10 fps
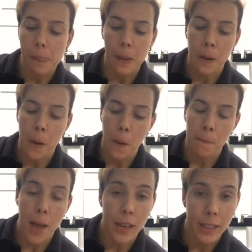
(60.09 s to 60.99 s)

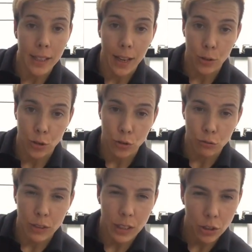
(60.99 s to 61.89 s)
and it allows you to
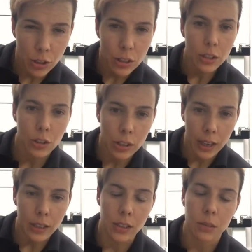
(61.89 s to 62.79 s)
really just get
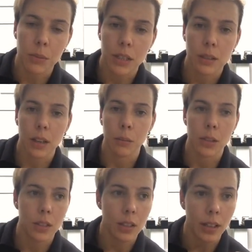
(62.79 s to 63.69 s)
into some deep
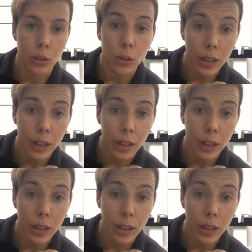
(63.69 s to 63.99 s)
segments and look